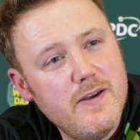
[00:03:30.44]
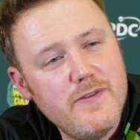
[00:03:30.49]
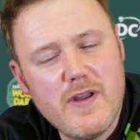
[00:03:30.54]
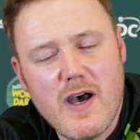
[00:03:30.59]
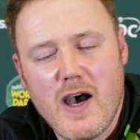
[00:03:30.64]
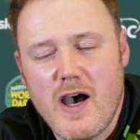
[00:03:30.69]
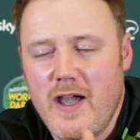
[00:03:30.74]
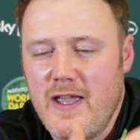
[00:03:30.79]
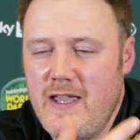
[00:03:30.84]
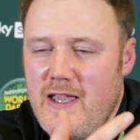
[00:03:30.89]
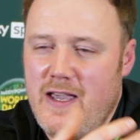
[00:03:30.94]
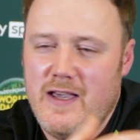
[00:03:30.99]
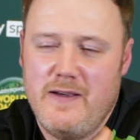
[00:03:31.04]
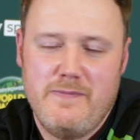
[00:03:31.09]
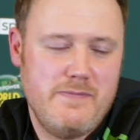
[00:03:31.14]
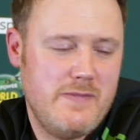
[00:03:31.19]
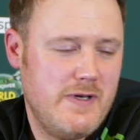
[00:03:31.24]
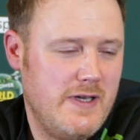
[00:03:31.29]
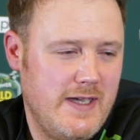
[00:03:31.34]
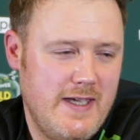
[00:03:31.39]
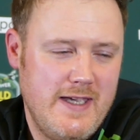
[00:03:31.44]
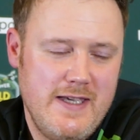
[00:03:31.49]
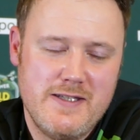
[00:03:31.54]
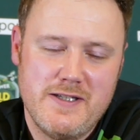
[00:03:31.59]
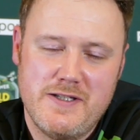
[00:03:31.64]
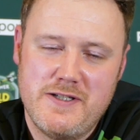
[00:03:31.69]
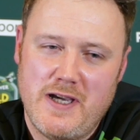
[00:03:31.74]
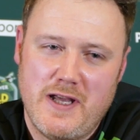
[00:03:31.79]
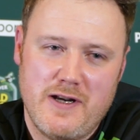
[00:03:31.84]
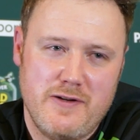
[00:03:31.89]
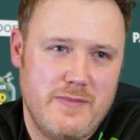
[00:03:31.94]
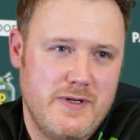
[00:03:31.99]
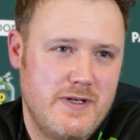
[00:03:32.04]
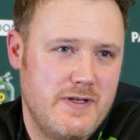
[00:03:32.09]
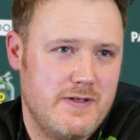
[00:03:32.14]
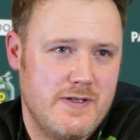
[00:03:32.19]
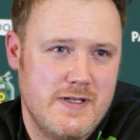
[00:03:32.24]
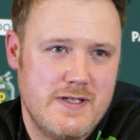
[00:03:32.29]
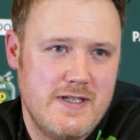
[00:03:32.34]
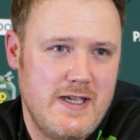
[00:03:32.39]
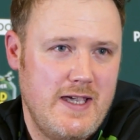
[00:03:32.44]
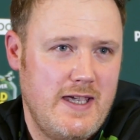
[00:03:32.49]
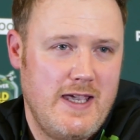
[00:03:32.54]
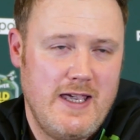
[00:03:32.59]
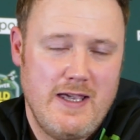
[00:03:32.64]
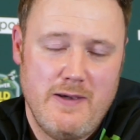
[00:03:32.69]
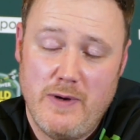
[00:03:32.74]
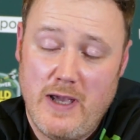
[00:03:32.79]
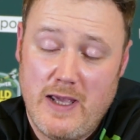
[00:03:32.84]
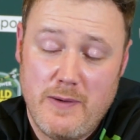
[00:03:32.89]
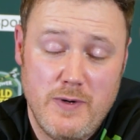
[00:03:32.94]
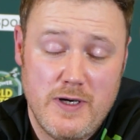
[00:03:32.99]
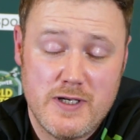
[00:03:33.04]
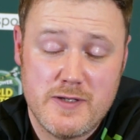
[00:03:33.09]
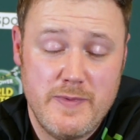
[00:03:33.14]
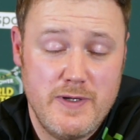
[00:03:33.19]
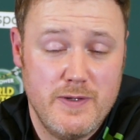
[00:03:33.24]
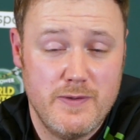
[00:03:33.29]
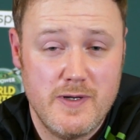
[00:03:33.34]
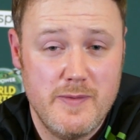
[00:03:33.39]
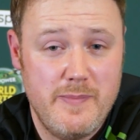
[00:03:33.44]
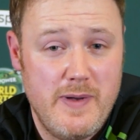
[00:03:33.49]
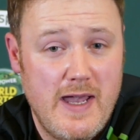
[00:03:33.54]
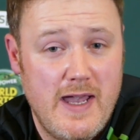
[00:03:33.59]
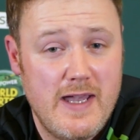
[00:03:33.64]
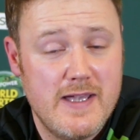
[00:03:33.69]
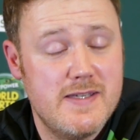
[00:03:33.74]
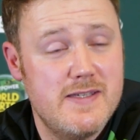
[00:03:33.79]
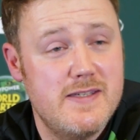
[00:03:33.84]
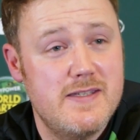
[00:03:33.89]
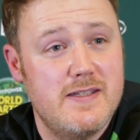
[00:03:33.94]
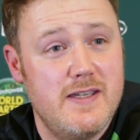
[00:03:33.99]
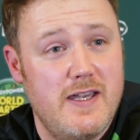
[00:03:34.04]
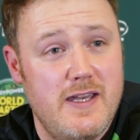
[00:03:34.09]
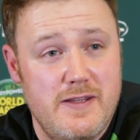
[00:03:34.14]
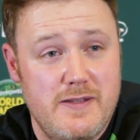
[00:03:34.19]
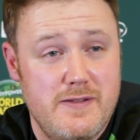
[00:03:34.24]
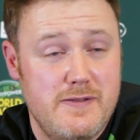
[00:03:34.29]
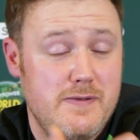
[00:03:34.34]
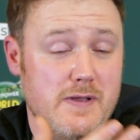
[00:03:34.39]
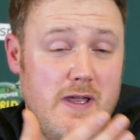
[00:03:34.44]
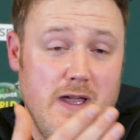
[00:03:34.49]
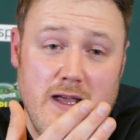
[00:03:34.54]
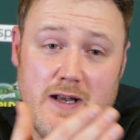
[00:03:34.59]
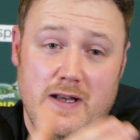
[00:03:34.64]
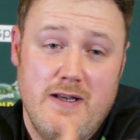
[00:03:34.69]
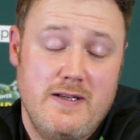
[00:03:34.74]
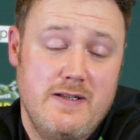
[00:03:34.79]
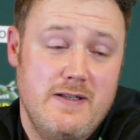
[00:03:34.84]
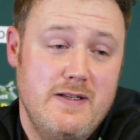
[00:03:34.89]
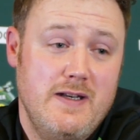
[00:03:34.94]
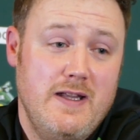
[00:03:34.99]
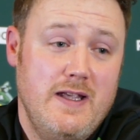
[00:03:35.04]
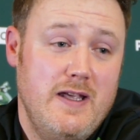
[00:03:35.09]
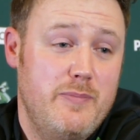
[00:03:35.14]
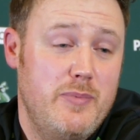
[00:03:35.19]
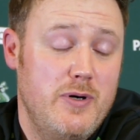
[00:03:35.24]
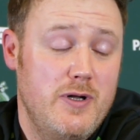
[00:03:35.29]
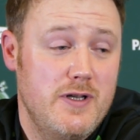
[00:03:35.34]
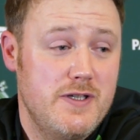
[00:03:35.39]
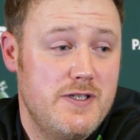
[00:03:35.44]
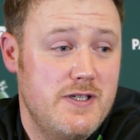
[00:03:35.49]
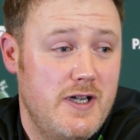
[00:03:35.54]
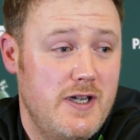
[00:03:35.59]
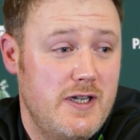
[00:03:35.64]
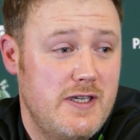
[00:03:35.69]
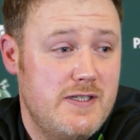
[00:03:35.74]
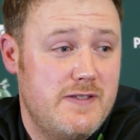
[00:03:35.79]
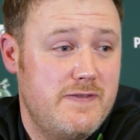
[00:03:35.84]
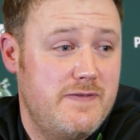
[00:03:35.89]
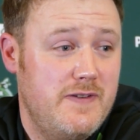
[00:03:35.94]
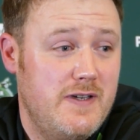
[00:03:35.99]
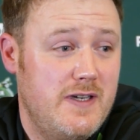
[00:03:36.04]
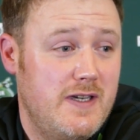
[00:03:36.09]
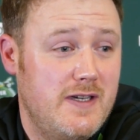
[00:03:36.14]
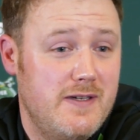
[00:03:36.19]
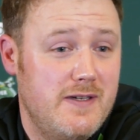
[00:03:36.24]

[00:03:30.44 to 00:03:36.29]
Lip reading: No, he's a gentleman, honestly. He wished me all the best, and he apologised for